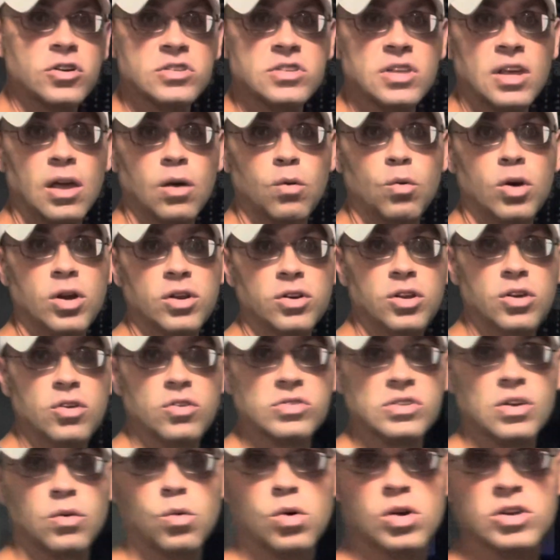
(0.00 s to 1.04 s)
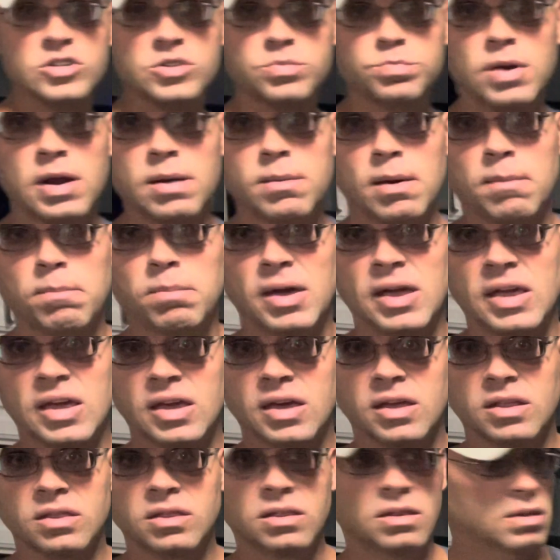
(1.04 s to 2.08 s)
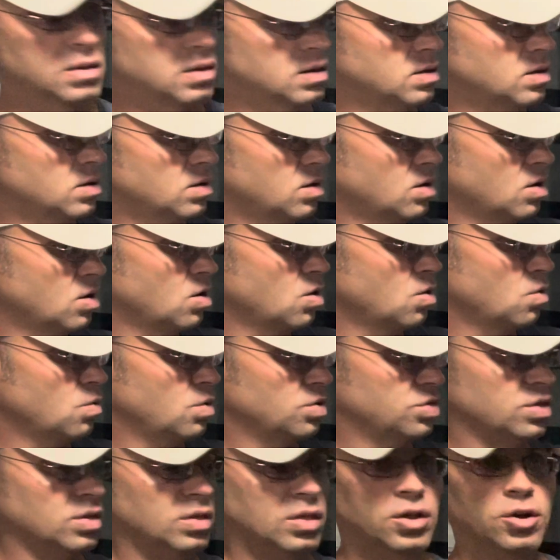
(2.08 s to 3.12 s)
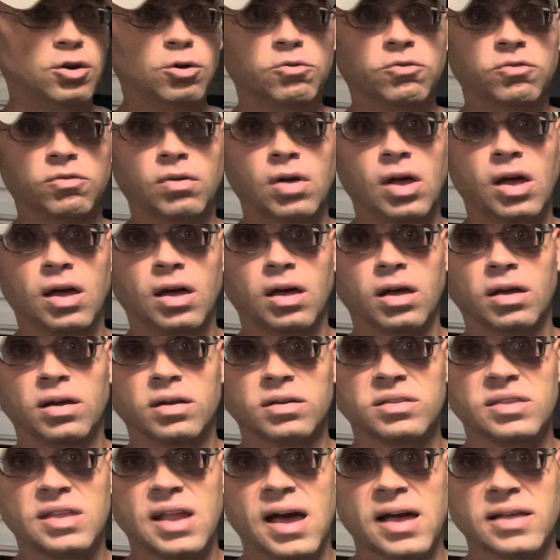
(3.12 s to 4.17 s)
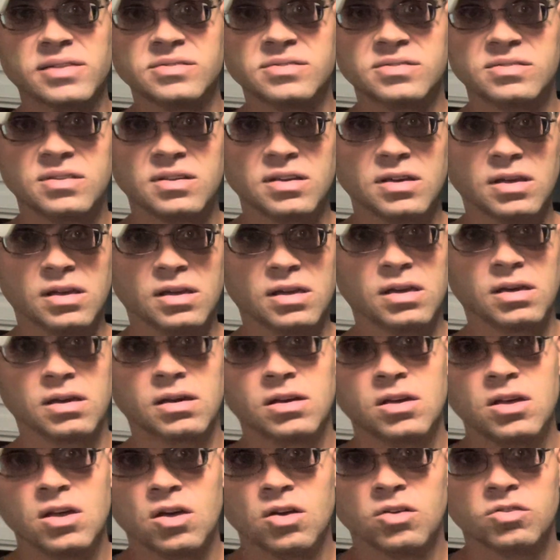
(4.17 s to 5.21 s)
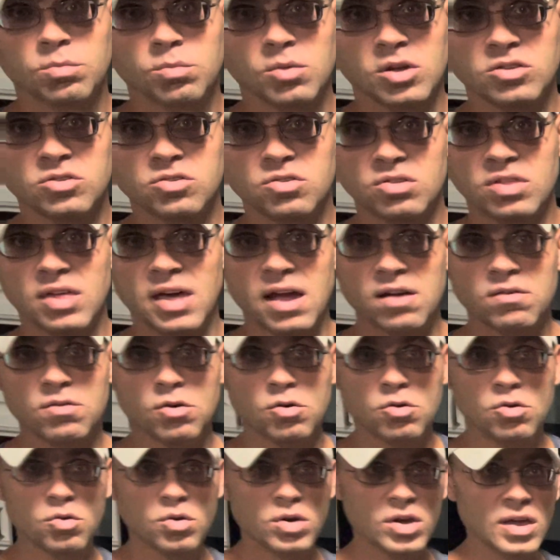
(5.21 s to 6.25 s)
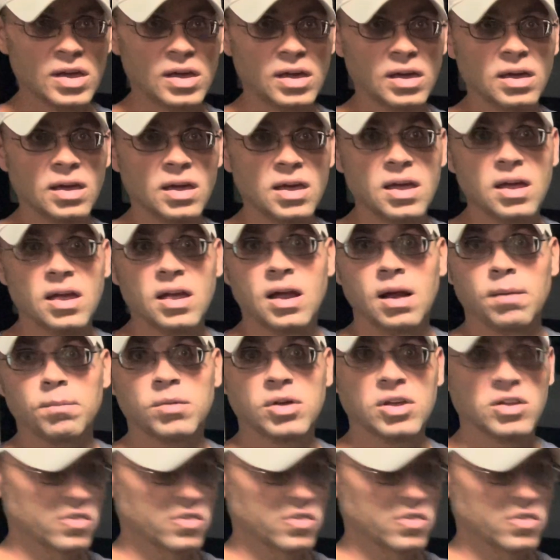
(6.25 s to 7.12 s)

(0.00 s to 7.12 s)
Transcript: thing I want to do is I want to spray my pan with a little non-stick. So I'm going to do that real quick. I'm going to